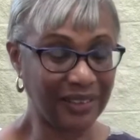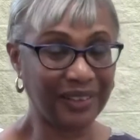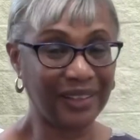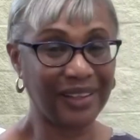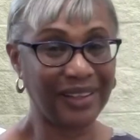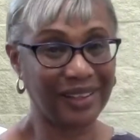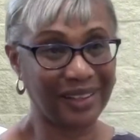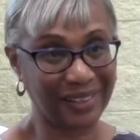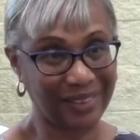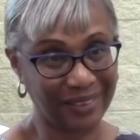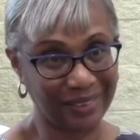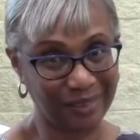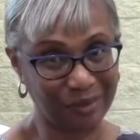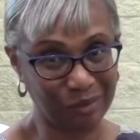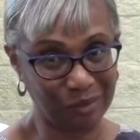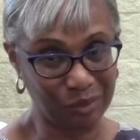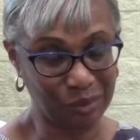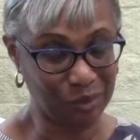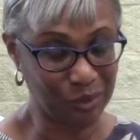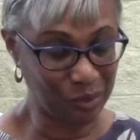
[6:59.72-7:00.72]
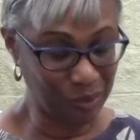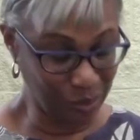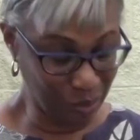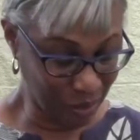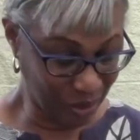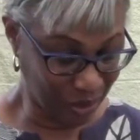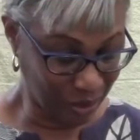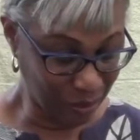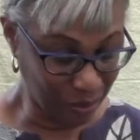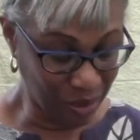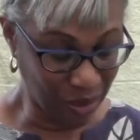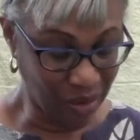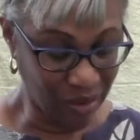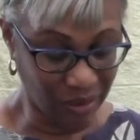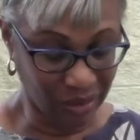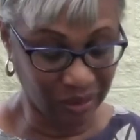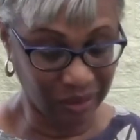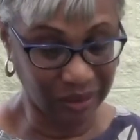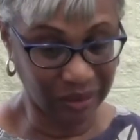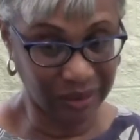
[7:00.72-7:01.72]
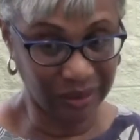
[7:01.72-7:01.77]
and with the ball.